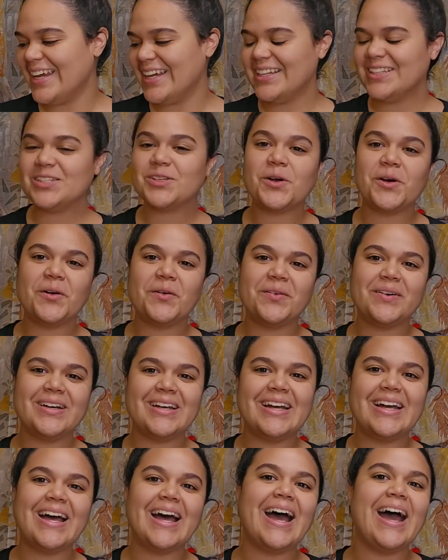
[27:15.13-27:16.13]
So
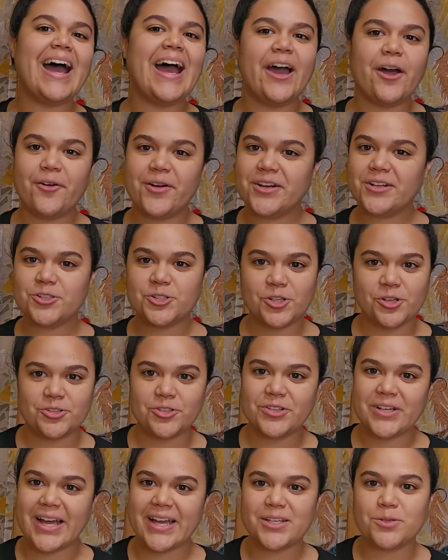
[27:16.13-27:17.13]
I already showed
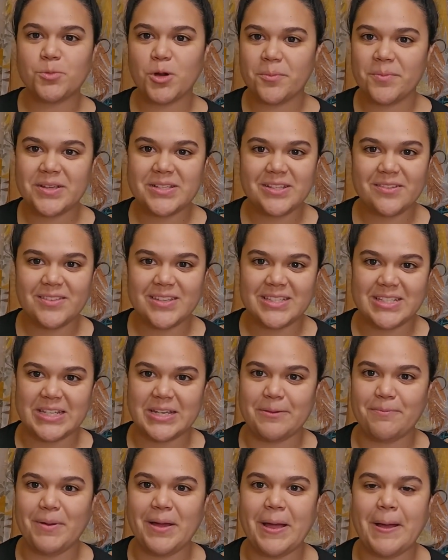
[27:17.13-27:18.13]
you guys Mermaids of the
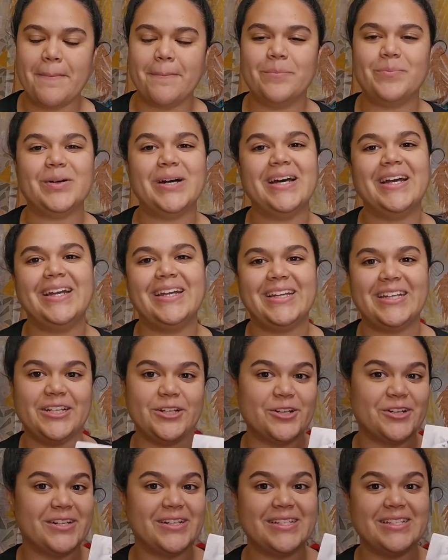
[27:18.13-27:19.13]
Deep, but
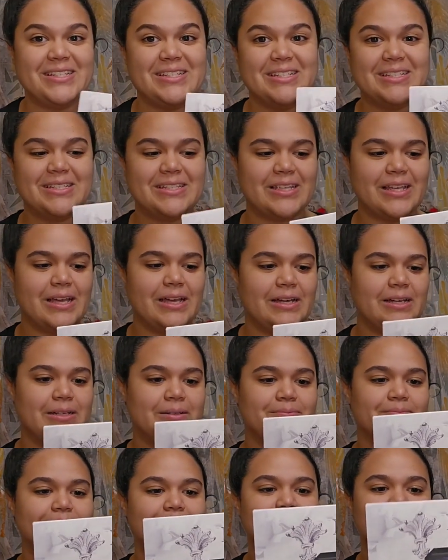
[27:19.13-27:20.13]
here is
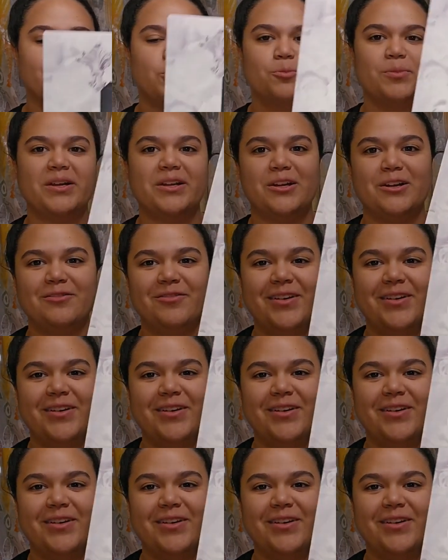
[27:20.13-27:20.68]
Mermaid of